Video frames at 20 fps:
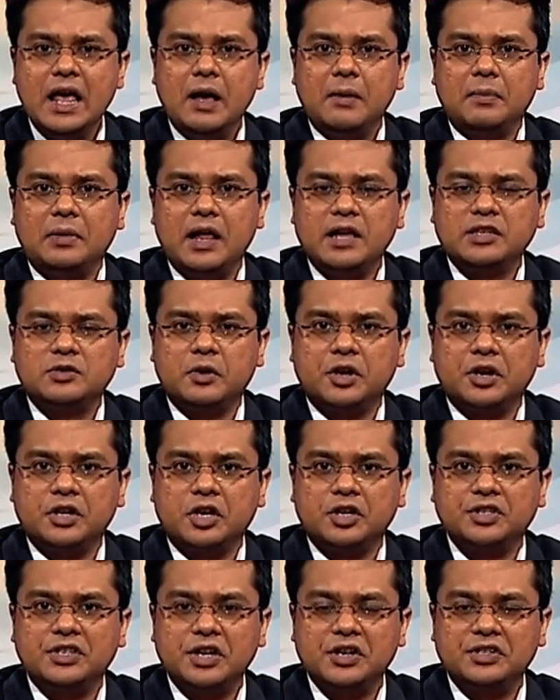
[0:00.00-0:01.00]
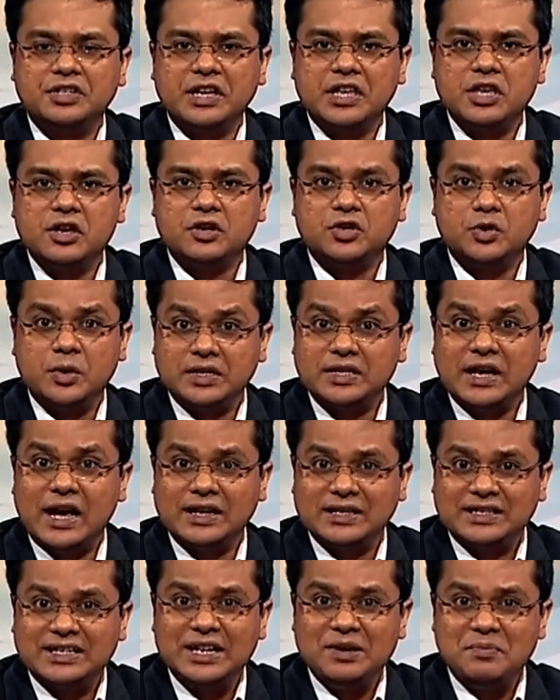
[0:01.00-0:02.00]
Plus, we're going to continue taking your tweets
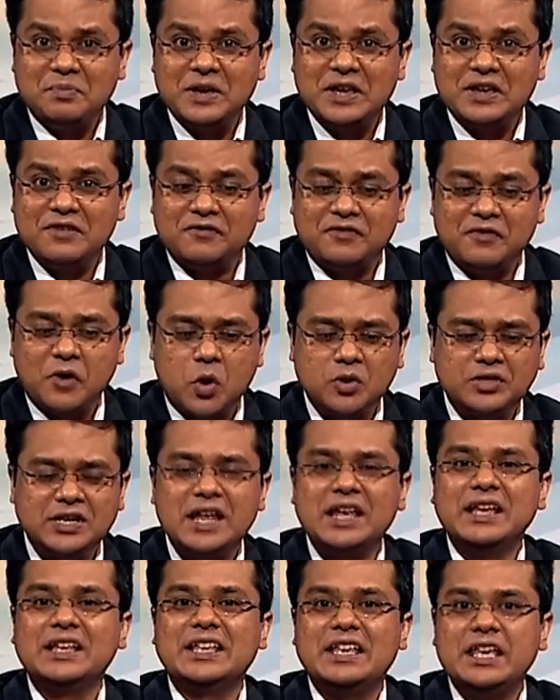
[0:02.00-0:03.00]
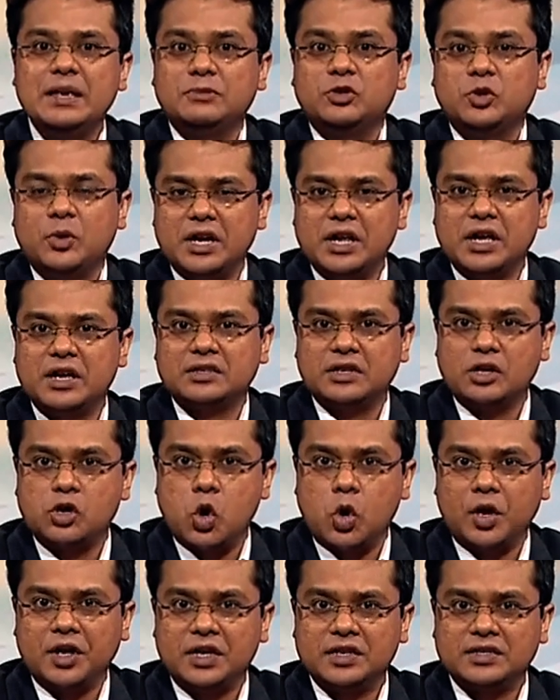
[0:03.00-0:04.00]
at TP Vote. Keep tweeting us and
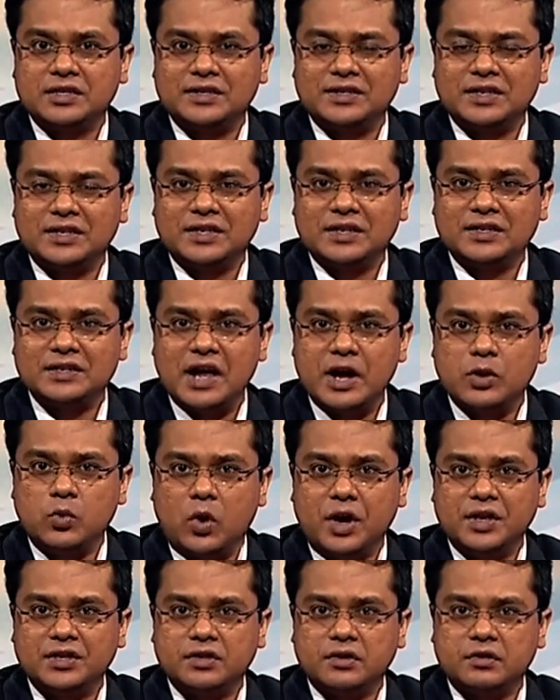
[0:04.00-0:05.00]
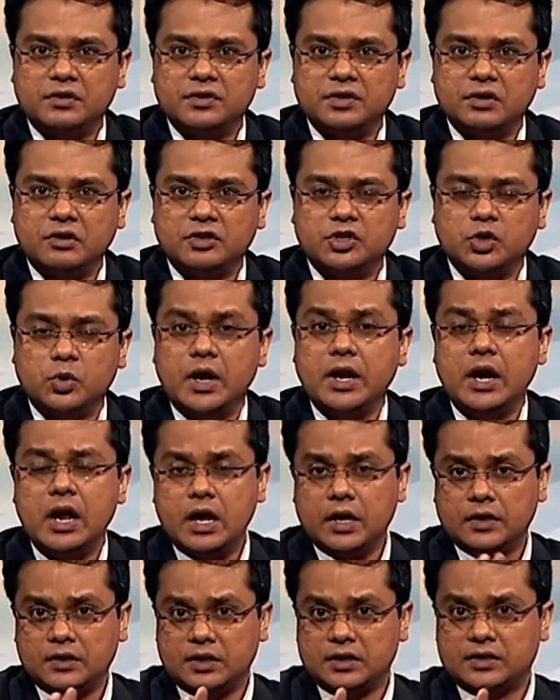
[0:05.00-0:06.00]
calling us at 66910028.
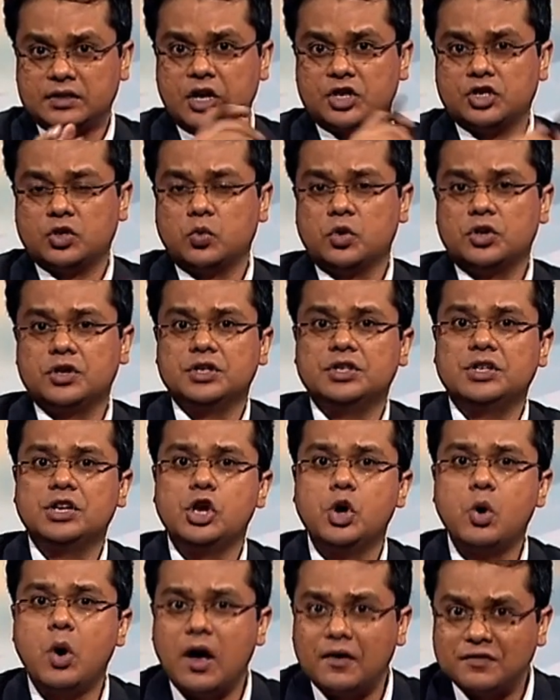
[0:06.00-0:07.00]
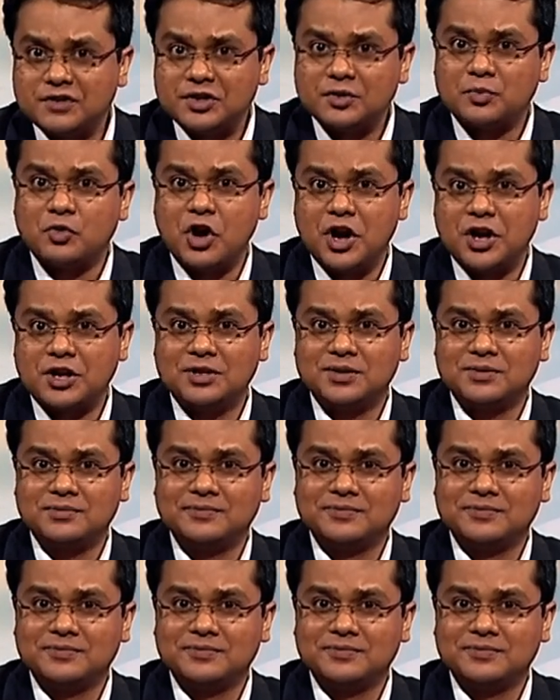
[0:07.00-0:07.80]
The discussion will continue after the break.